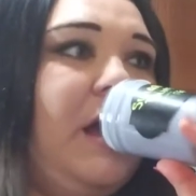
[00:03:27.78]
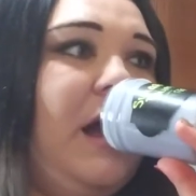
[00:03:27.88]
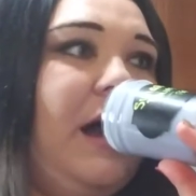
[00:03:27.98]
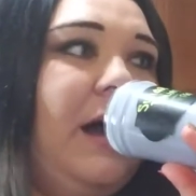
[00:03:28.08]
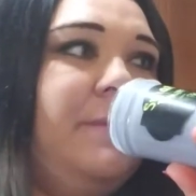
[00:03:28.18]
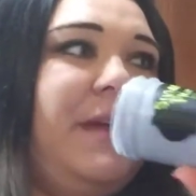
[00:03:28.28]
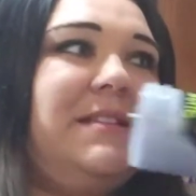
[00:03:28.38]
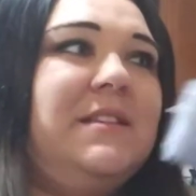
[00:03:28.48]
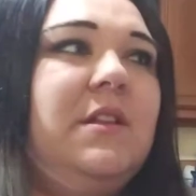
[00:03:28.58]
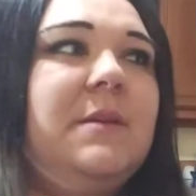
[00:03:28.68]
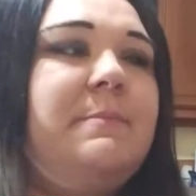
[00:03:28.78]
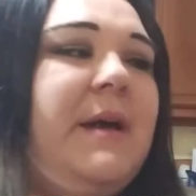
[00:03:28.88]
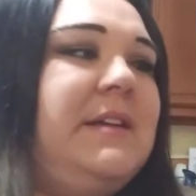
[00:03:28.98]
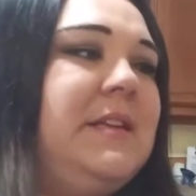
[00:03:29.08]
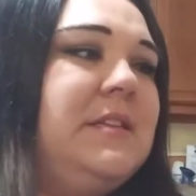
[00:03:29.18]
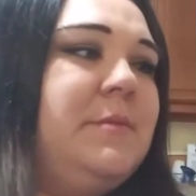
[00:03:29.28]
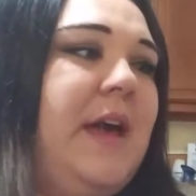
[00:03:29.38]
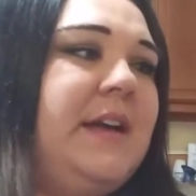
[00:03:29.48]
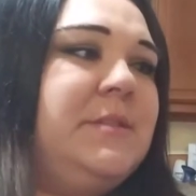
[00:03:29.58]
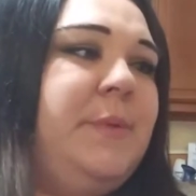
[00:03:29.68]
Um, that's the only best
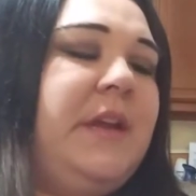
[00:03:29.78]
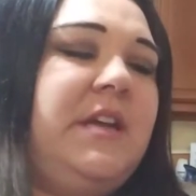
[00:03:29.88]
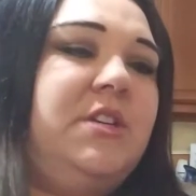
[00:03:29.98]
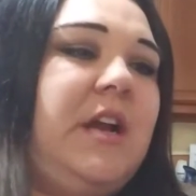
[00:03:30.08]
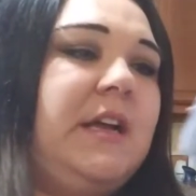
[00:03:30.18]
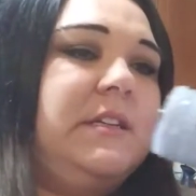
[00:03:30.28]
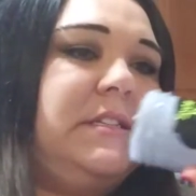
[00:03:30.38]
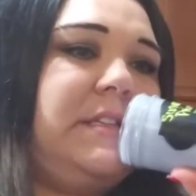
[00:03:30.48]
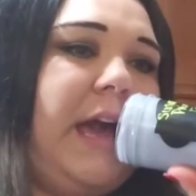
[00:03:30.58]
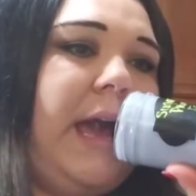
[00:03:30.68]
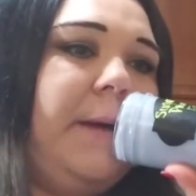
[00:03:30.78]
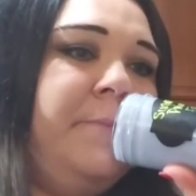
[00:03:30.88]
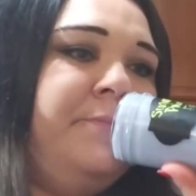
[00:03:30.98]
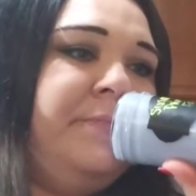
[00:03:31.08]
explanation I can say.